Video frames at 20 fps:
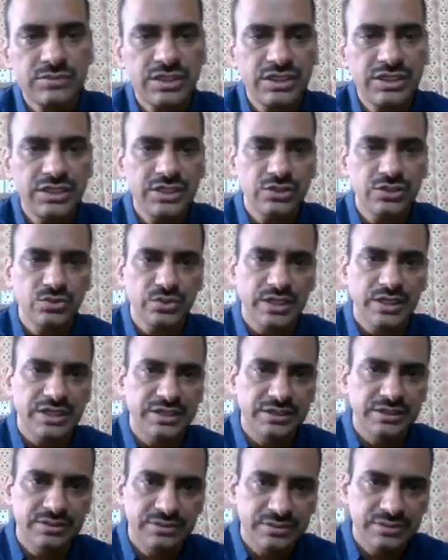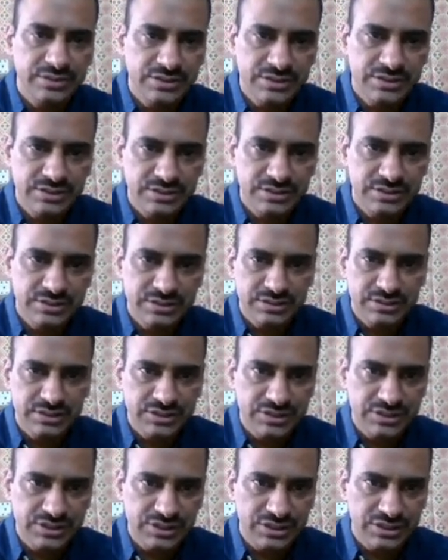Here you can
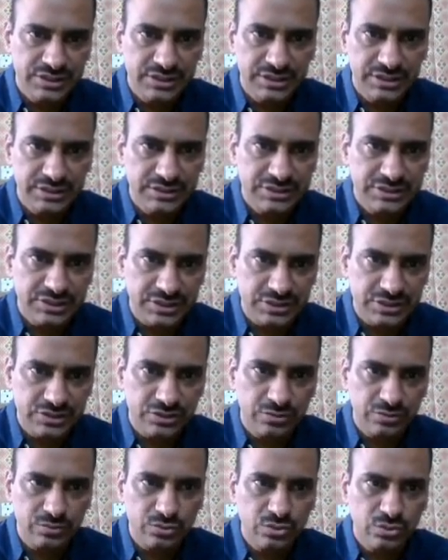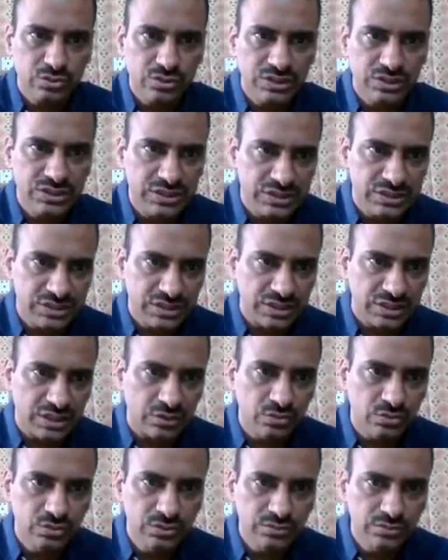see the structure of tooth. This is
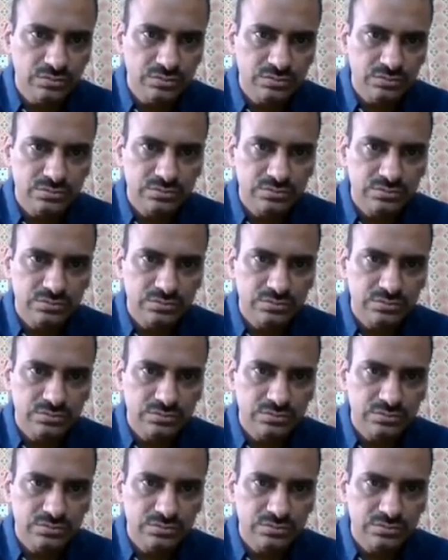crown